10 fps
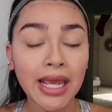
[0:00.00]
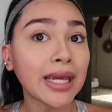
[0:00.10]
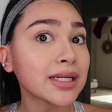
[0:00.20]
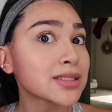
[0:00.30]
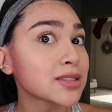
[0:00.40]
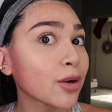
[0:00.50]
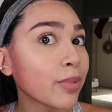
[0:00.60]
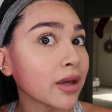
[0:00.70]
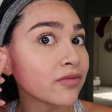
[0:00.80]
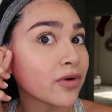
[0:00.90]
It gets so
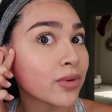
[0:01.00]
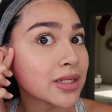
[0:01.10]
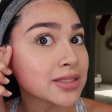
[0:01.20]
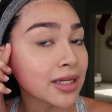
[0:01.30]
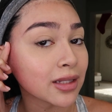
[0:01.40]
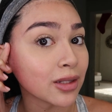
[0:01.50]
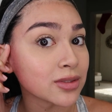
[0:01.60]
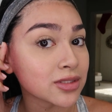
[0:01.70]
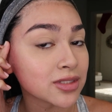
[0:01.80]
painful when it's like closer